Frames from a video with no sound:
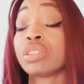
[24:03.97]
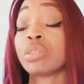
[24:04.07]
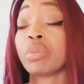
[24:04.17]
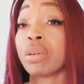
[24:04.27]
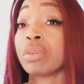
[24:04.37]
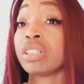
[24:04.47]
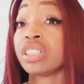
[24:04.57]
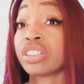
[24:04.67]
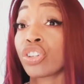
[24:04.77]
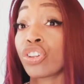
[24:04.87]
to be able to
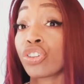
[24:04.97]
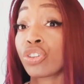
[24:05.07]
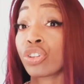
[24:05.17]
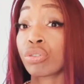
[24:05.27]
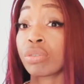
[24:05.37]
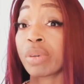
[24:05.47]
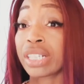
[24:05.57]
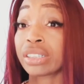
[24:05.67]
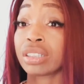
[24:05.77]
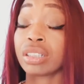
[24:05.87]
just throw it
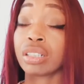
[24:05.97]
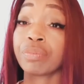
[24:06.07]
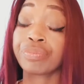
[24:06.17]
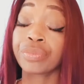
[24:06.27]
back to them.